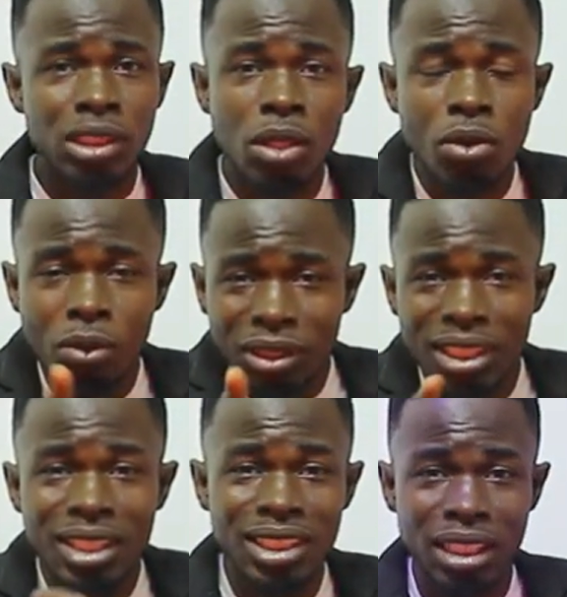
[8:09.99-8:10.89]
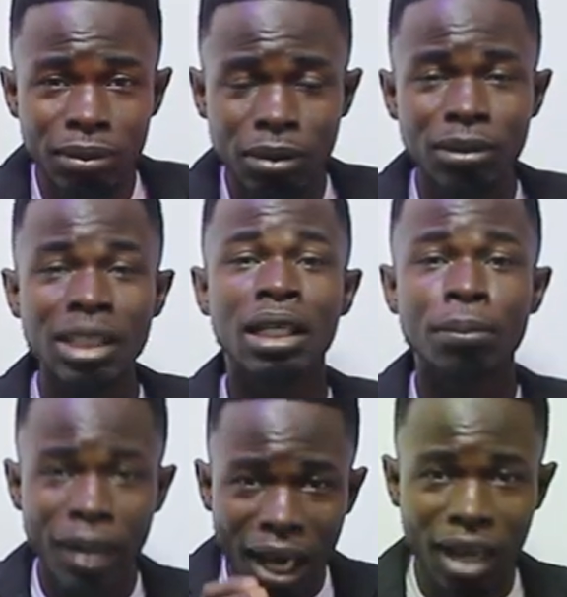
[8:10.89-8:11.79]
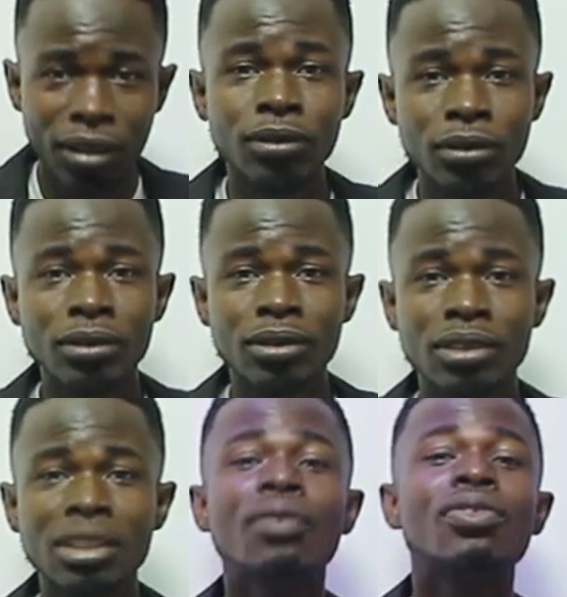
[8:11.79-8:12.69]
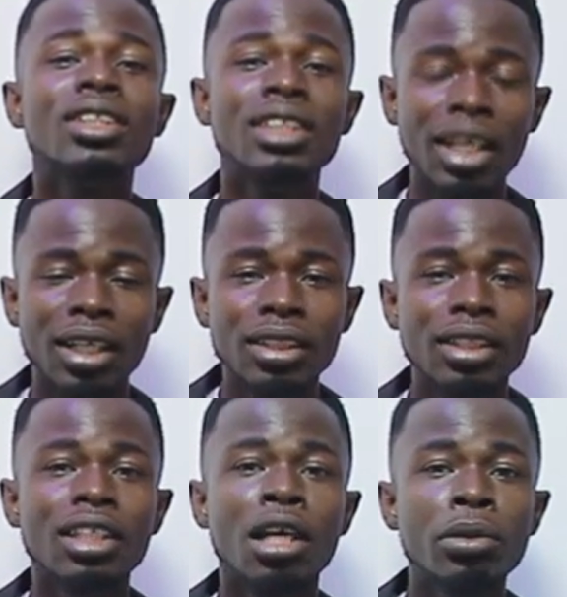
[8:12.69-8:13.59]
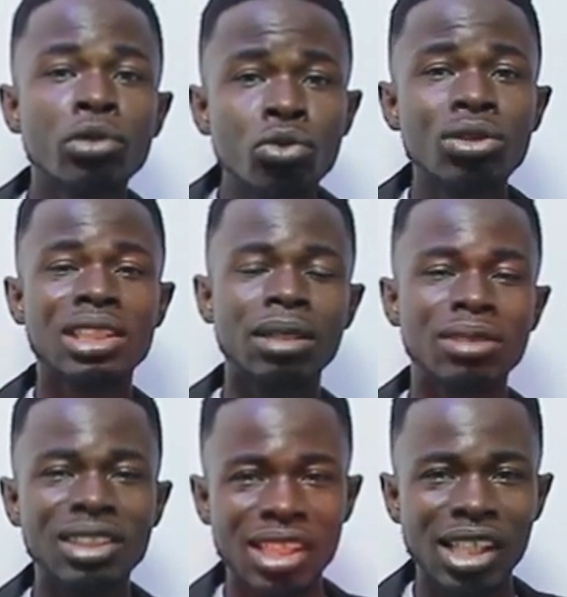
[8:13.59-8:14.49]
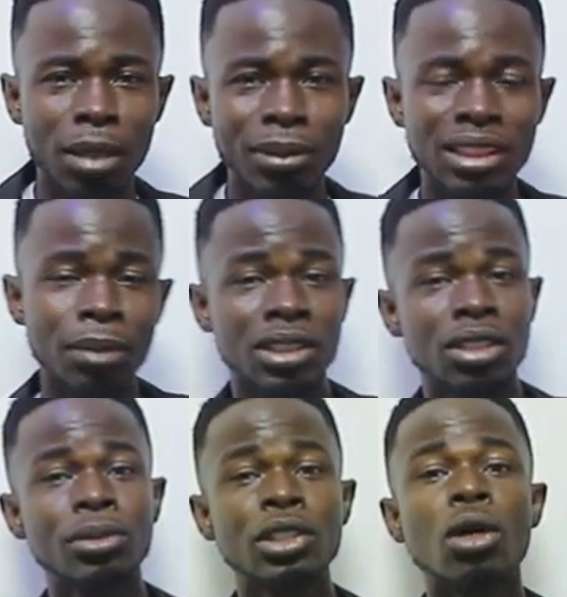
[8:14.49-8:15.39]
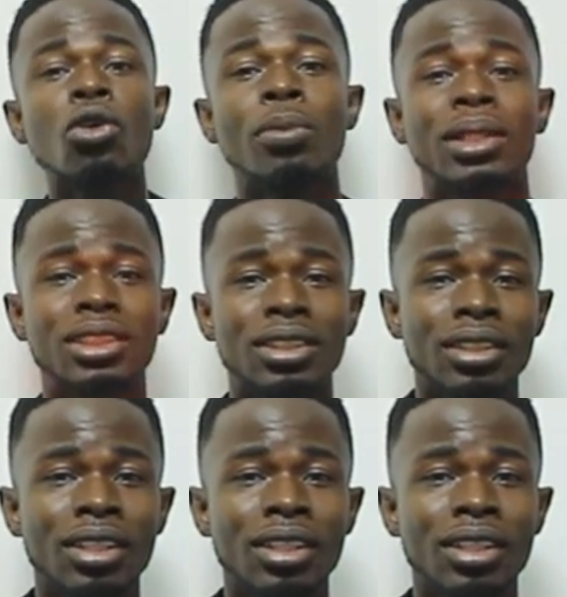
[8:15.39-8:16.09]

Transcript: Young Uncle Tinin Samanam, like a bar. Now for dear, a little twin seven and a bass, I miss me no comment.